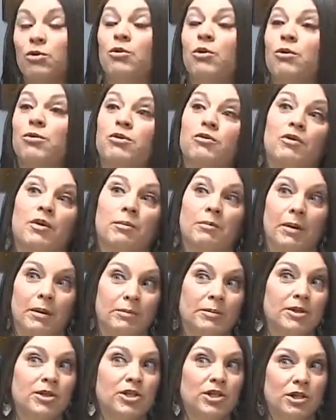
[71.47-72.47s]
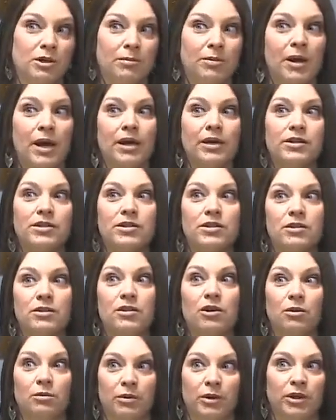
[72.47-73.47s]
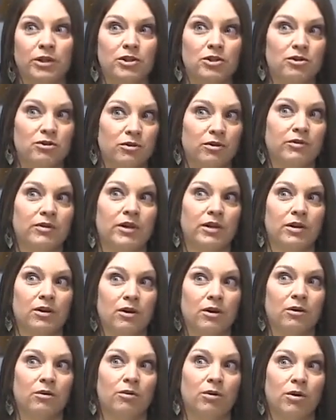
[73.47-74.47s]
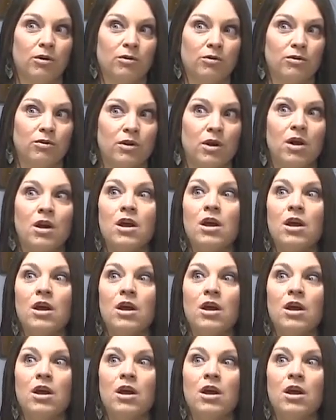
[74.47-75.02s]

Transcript: growth of our membership has, really driven our growth